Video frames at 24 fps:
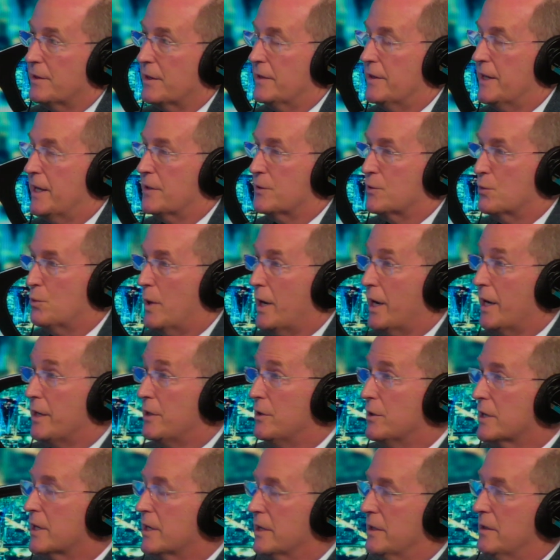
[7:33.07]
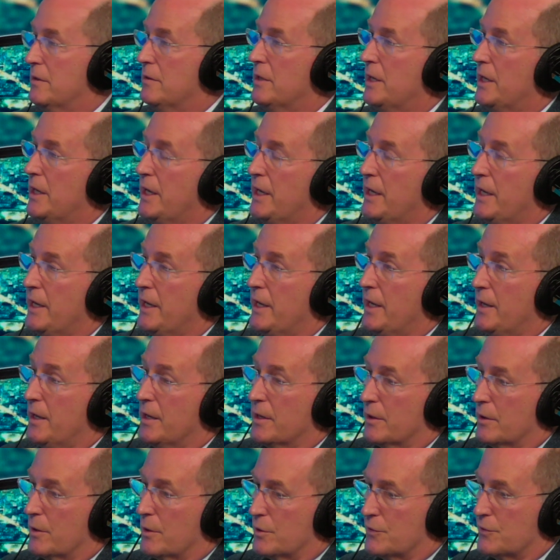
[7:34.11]
And that's why you can
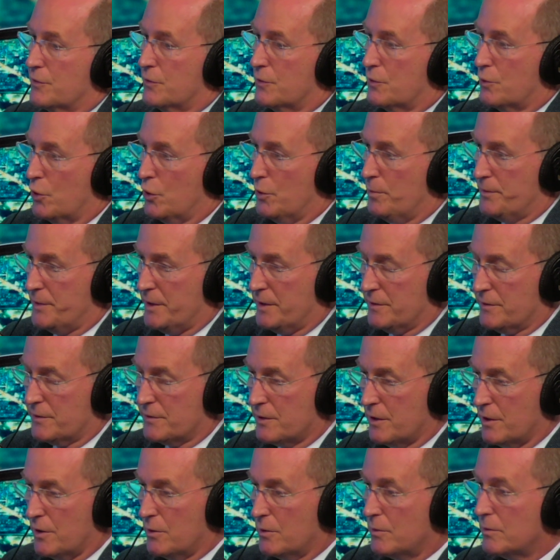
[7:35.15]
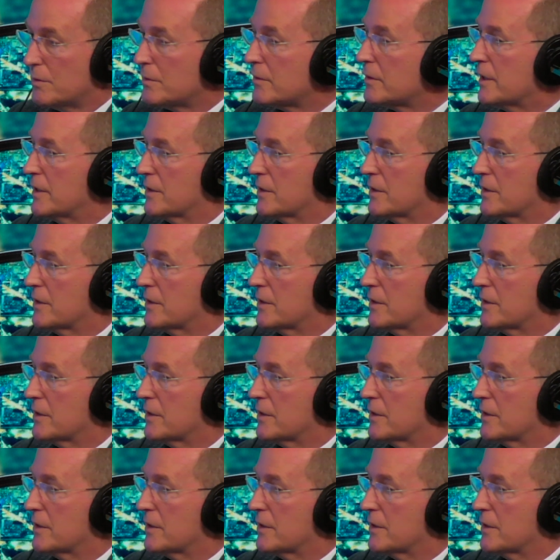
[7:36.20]
sculpt it so